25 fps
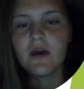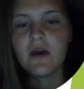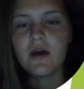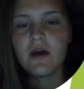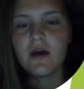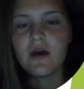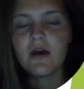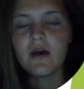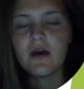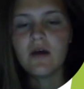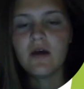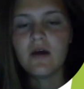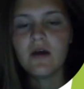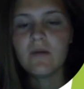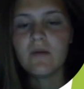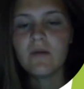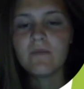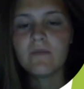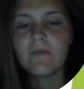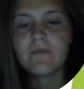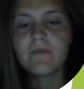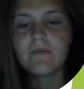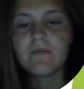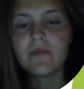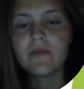Um,
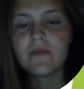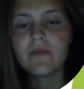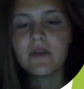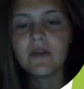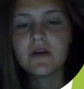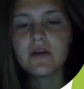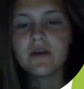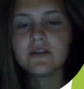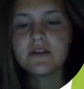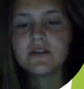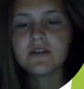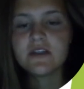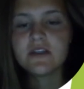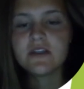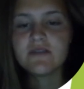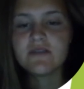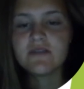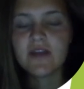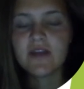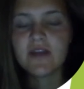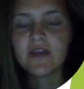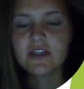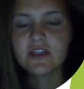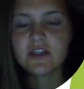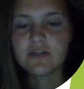
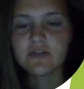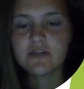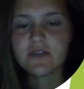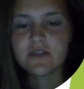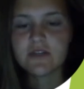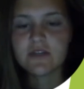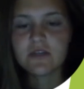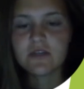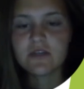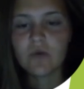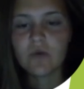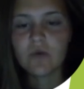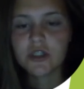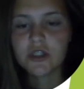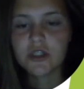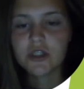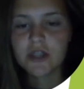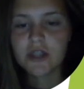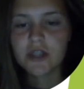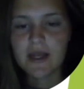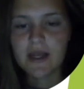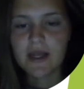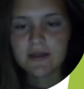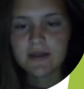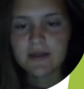Disinfect surfaces and wash
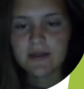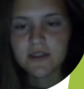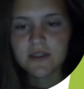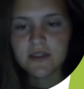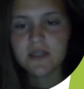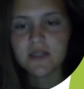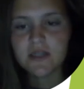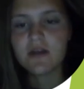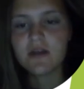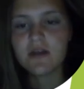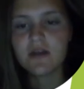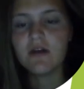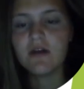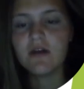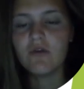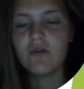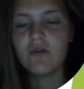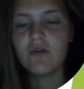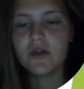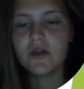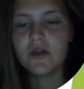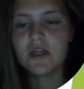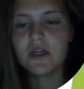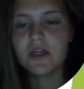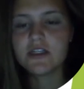your hands.
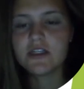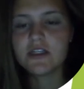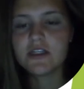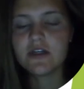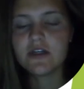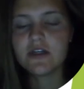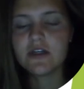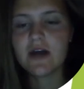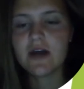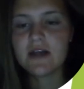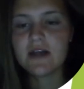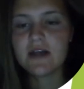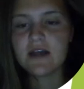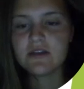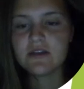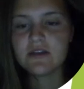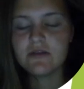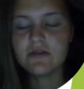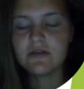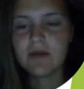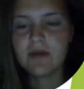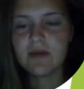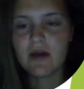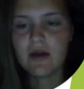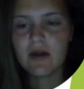Avoid touching your eyes,
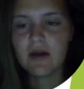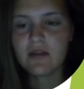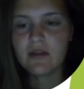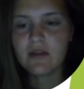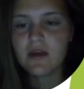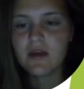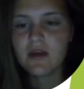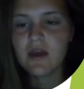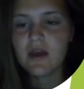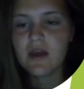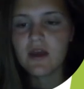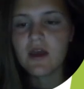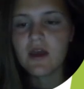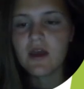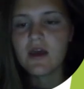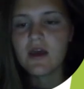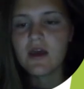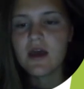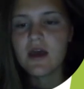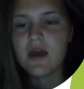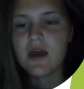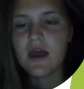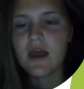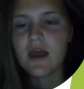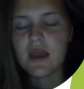nose, and mouth.
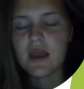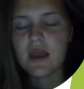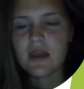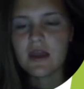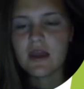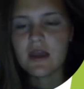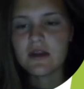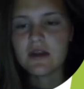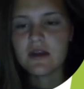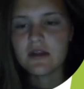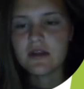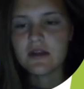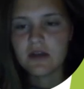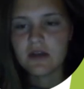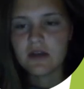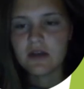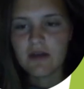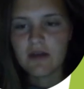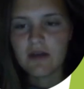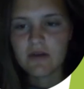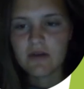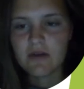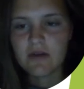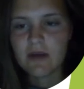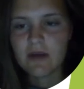And
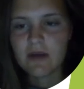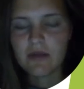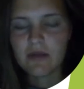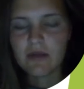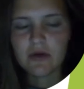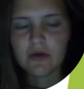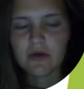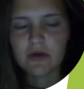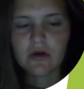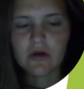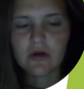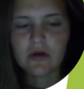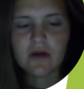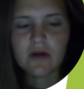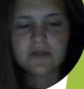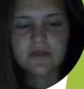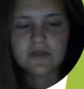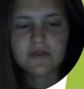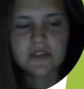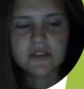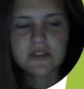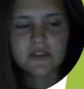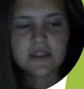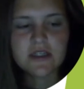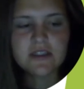cover your mouth when you cough
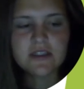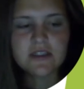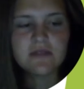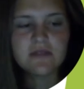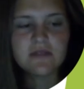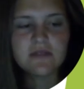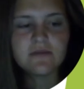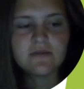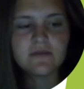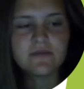and sneeze.